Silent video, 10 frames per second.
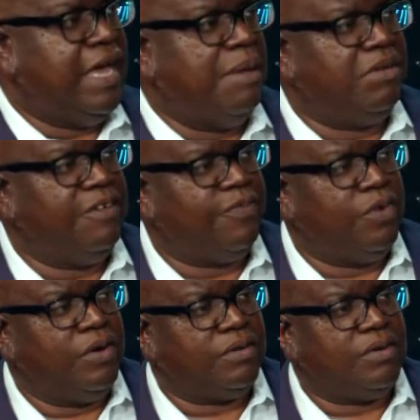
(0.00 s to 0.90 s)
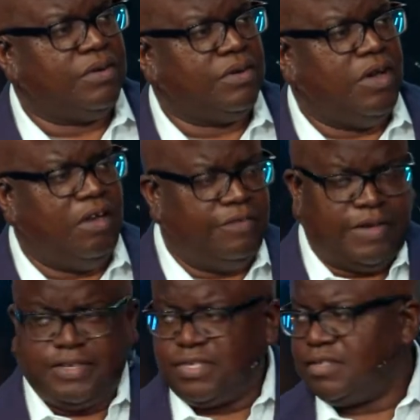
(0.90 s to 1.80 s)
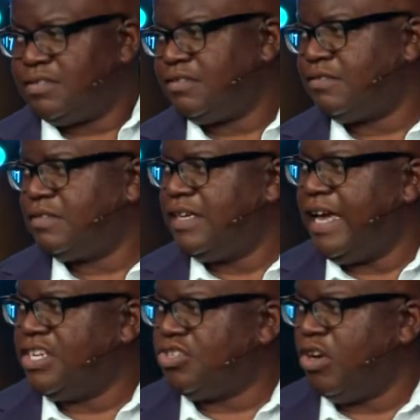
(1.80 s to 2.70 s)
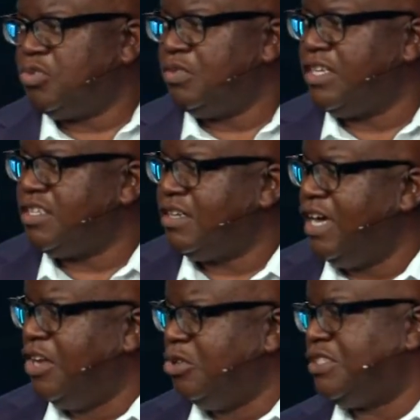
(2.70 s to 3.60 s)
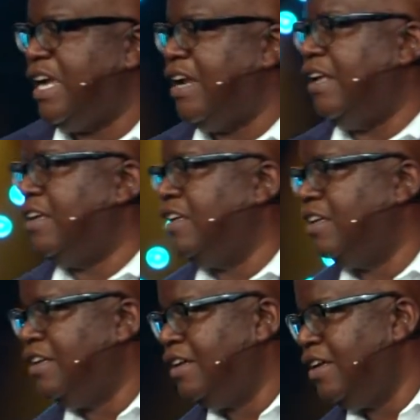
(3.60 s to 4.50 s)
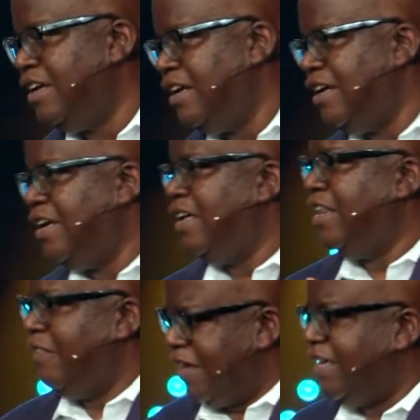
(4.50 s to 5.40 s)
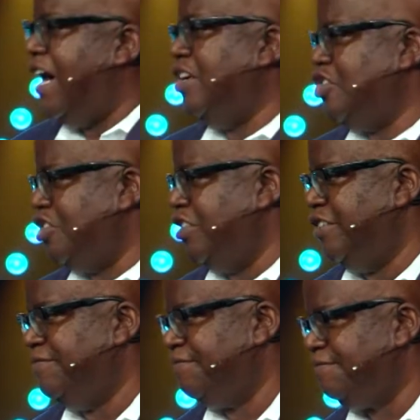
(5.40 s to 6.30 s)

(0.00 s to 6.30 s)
I believe for all of us, it starts with us understanding that God is good.